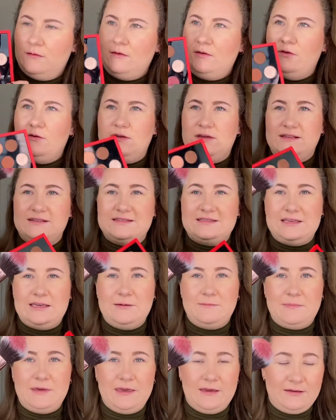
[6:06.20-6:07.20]
can see
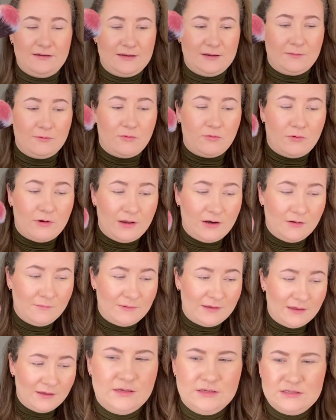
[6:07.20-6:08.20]
it picked up quite a
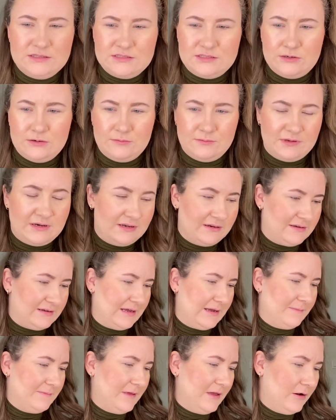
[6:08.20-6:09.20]
bit. So I'm gonna
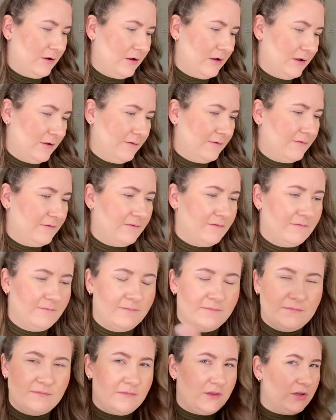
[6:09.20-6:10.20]
tap that off.
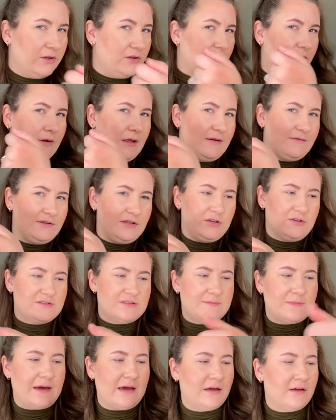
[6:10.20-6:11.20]
You don't have to use
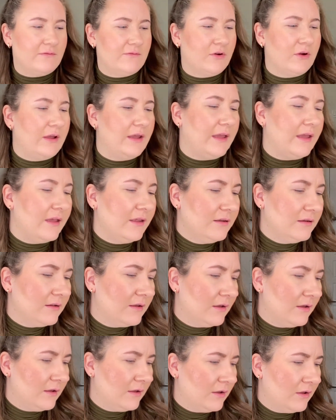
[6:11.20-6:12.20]
the back of your hand.
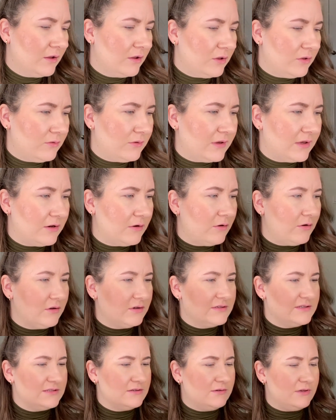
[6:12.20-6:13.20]
You can
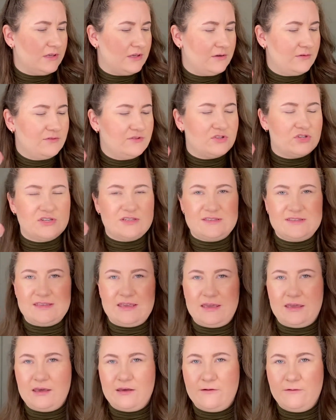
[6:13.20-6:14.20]
also use just
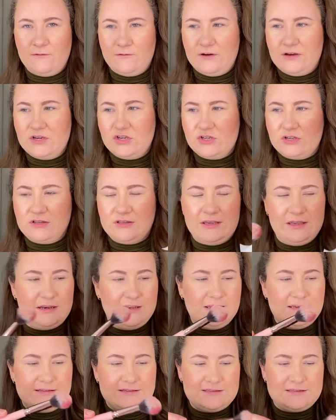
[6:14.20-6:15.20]
like a fresh
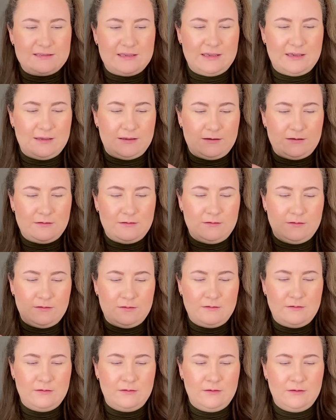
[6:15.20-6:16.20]
Kleenex and
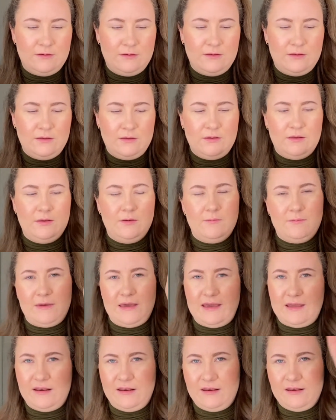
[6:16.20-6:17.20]

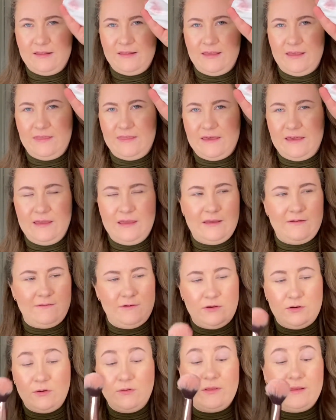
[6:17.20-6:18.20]
pat it in like that if
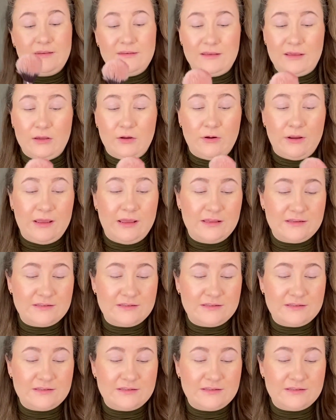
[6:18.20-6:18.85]
you don't like to get your hands